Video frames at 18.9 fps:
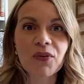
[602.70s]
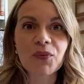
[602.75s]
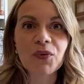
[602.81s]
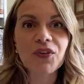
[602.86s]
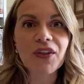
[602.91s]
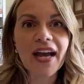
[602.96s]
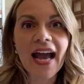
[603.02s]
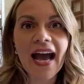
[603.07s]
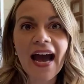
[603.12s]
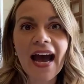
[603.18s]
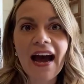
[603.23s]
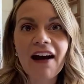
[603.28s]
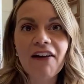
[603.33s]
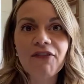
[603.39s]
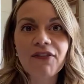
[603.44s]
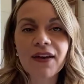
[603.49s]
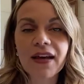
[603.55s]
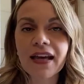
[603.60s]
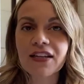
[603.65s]
they
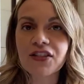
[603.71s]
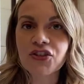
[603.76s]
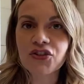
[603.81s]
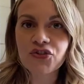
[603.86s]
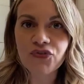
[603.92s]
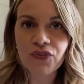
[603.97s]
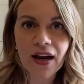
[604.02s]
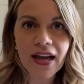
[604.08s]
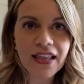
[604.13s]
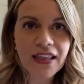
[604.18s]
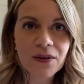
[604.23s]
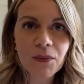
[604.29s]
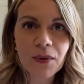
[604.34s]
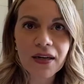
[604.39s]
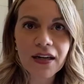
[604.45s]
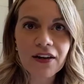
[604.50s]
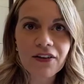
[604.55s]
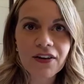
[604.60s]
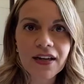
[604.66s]
have a strength in one
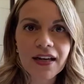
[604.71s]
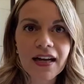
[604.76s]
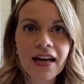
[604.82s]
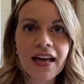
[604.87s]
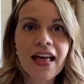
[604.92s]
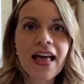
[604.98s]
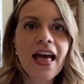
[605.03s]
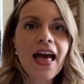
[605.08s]
area